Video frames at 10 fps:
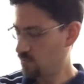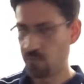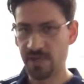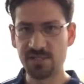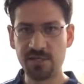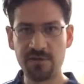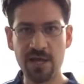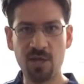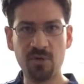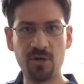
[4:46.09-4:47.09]
raising your
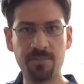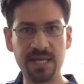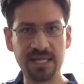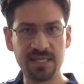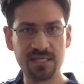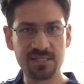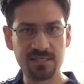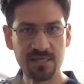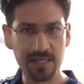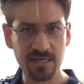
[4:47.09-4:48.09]
elbow up like this,
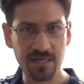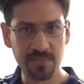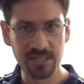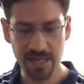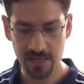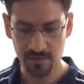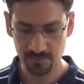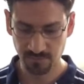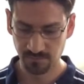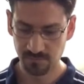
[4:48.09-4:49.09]
and then coming down.
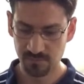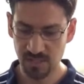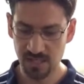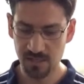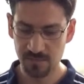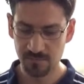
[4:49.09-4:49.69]
Okay?